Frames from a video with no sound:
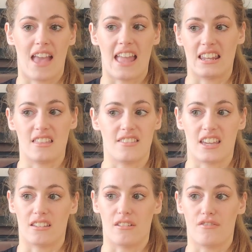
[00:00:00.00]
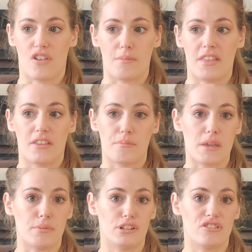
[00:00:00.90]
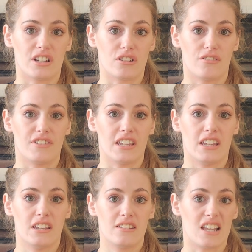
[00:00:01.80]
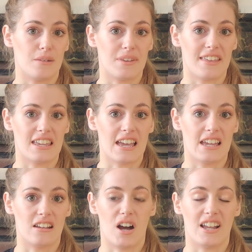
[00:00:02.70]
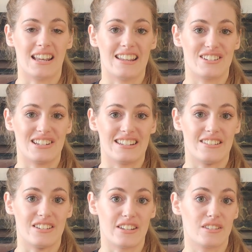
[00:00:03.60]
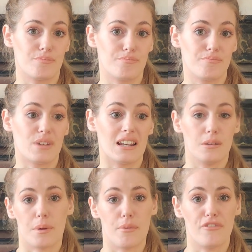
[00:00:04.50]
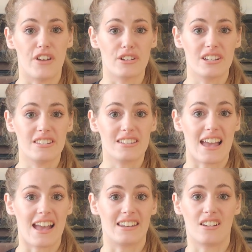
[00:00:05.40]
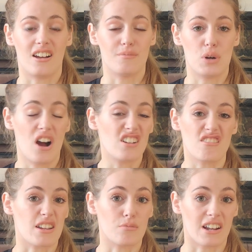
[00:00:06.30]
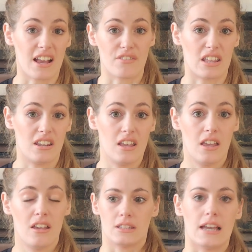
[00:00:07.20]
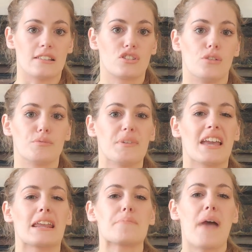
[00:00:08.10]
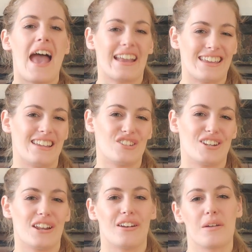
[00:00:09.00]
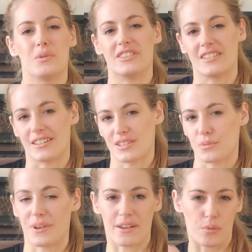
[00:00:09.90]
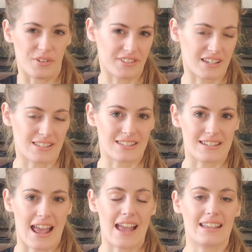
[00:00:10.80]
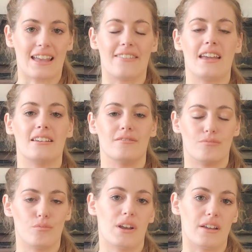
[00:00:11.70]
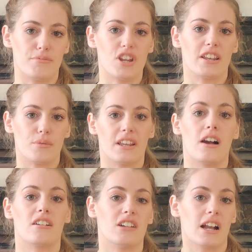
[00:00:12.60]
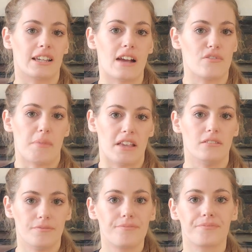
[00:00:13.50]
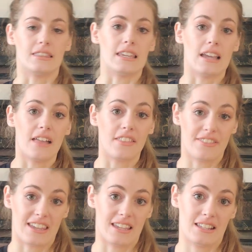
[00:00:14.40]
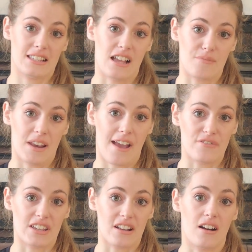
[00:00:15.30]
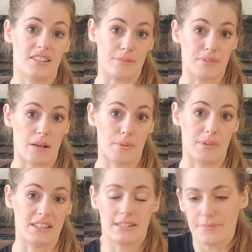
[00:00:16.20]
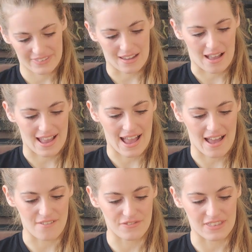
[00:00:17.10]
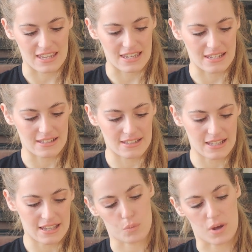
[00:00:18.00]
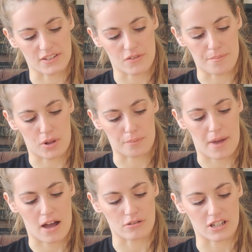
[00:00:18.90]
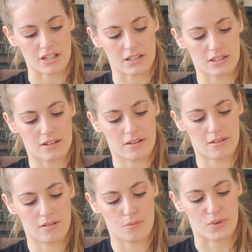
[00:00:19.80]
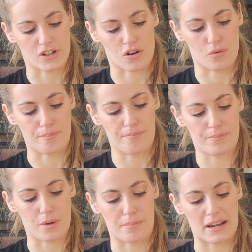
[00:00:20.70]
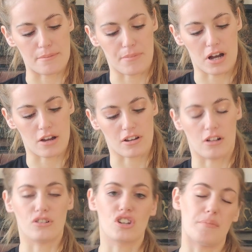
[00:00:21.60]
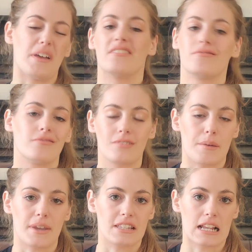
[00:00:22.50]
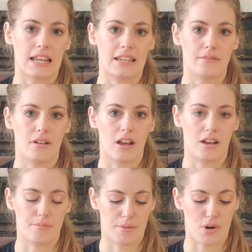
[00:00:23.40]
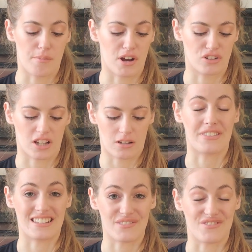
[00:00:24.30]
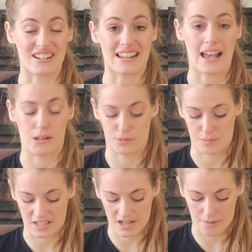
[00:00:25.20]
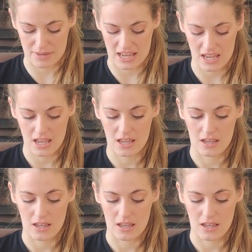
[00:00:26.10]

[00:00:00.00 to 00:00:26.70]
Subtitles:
anything from it that people who drink coffee tell me they get. I literally just get a little bit more focused, and I'm not hungry when I have it. Yeah, it stops me getting peckish, you know, like wanting a sweet or wanting a snack, and then when I'm genuinely hungry I can have a meal. The other things I've been having are some supplements. I have these ones from Bulk Powders, which are called Complete Bioculture, but they're basically a probiotic, but these have really helped my tummy